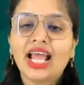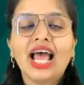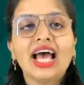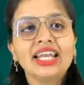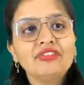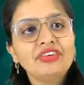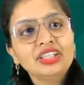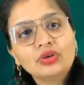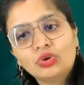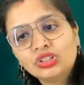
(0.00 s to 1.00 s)
And if in the
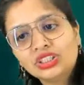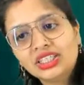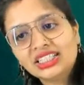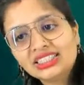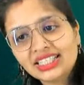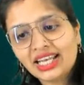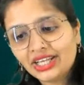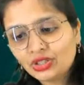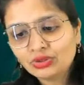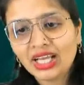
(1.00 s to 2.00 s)
question it is
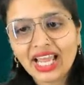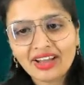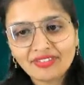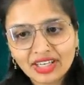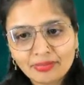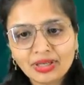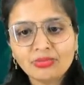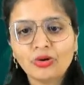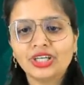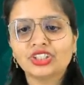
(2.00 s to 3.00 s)
telling you the available
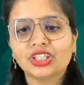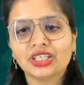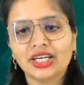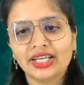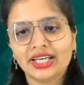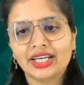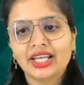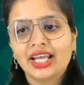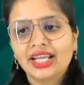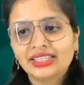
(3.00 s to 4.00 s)
moisture content,
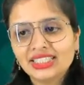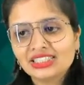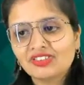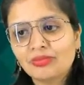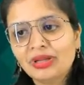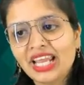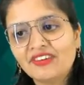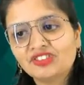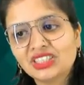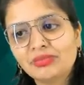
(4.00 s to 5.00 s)
this will be
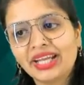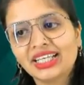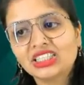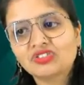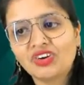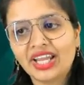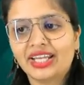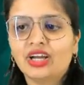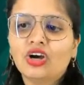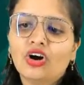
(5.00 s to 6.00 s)
FC minus 5,
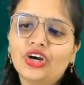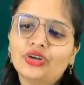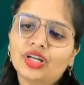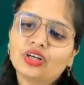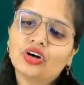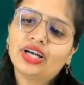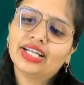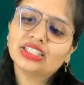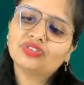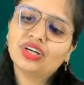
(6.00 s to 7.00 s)
or you can call it
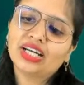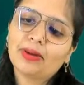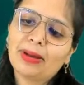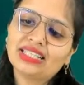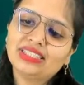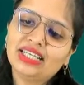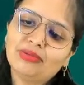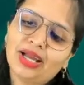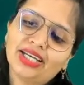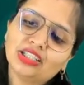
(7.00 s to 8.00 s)
as field capacity
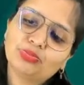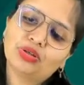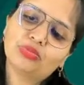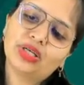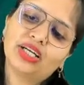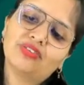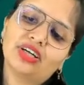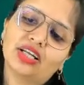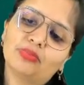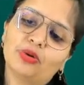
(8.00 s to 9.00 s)
minus permanent
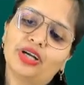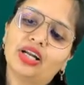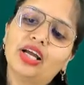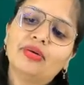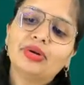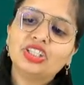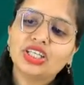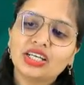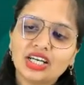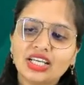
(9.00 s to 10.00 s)
wilting point. But
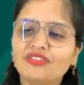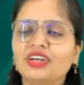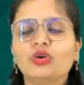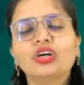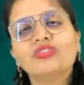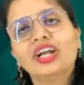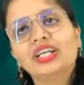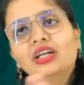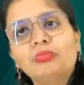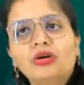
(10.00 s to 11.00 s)
generally we don't wait
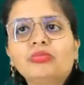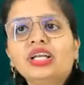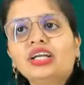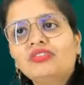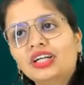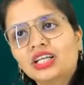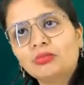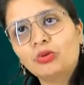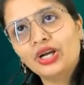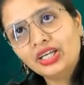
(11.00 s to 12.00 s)
till permanent wilting
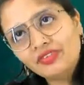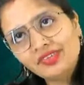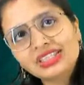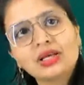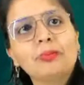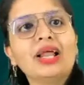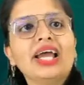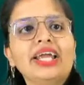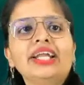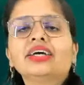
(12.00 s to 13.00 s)
point, we supply
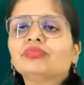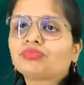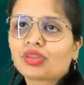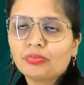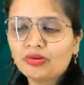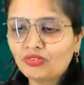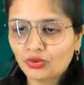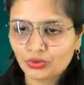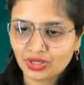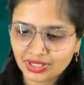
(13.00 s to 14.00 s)
it before
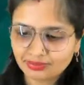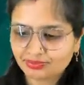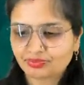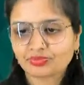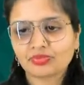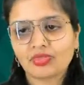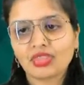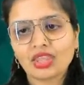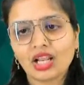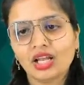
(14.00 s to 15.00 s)
only.
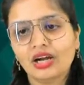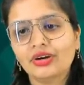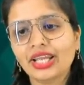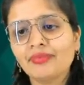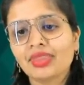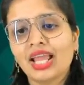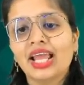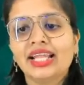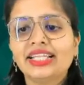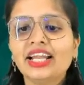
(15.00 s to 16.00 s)
Okay.
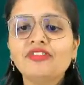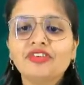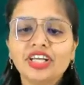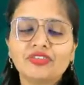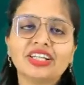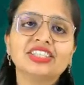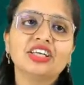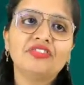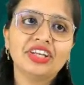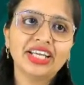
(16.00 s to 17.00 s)
Then frequency
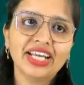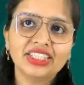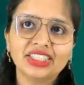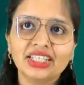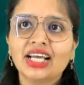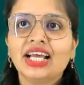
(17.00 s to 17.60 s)
of irrigation.